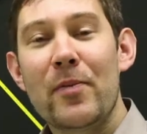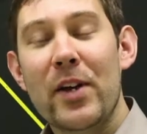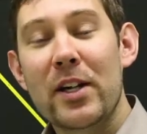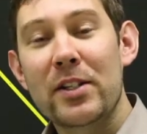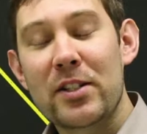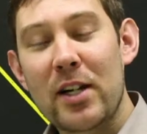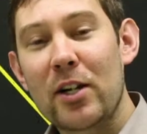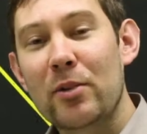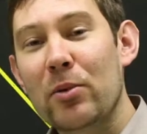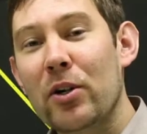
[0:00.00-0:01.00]
And
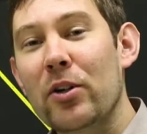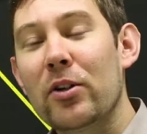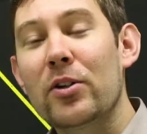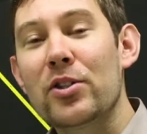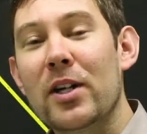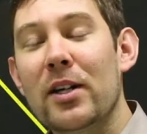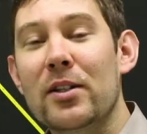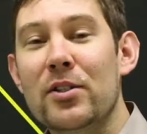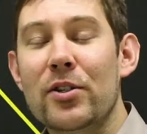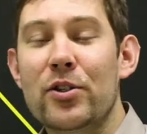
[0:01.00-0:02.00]
second, molecular
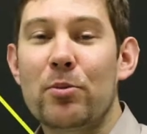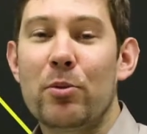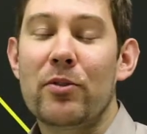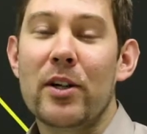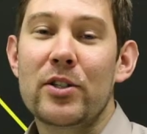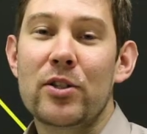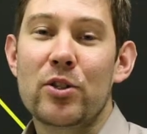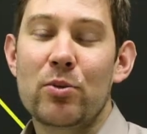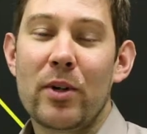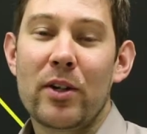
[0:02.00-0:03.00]
genetics also provides
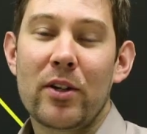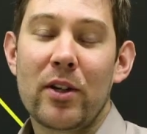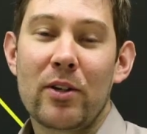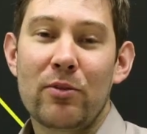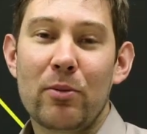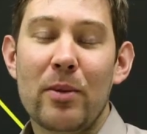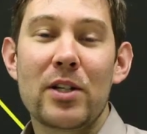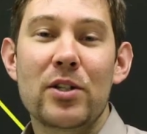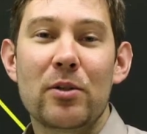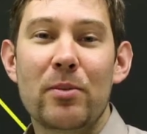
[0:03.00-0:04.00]
us with
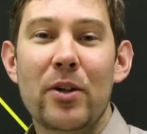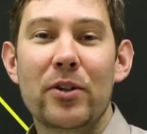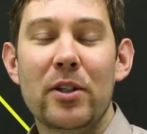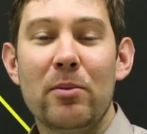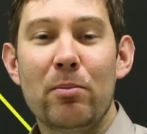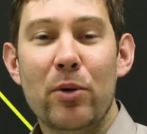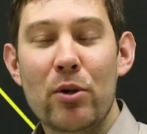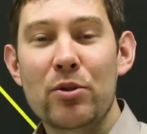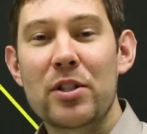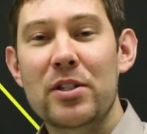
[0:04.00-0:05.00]
information about the
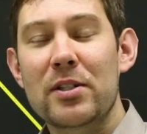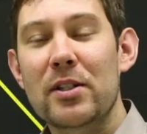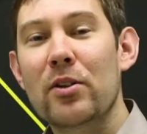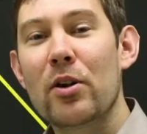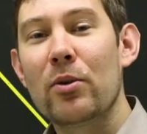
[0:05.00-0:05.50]
processes that go